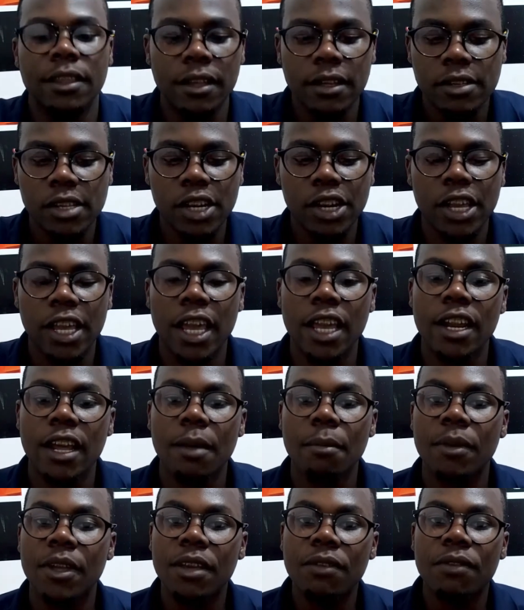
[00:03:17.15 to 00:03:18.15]
This
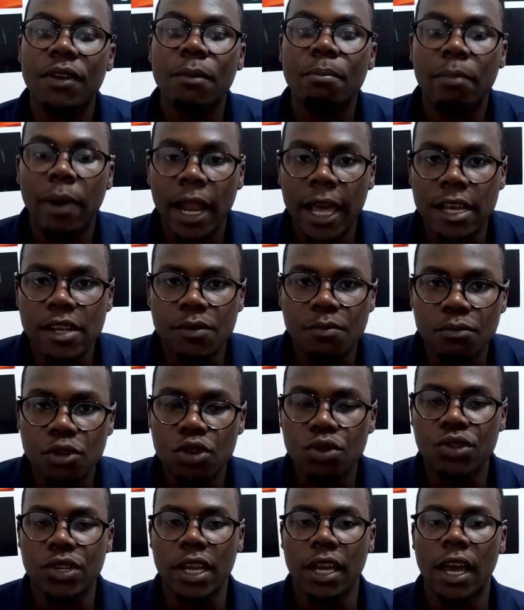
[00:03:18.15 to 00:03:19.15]
indicator even plays
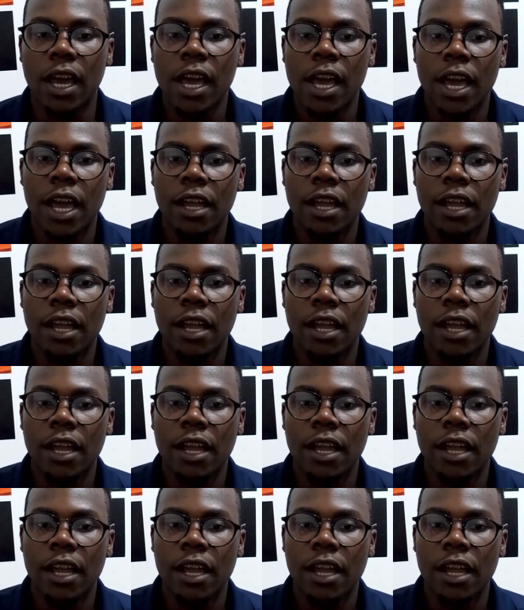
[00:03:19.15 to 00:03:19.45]
music,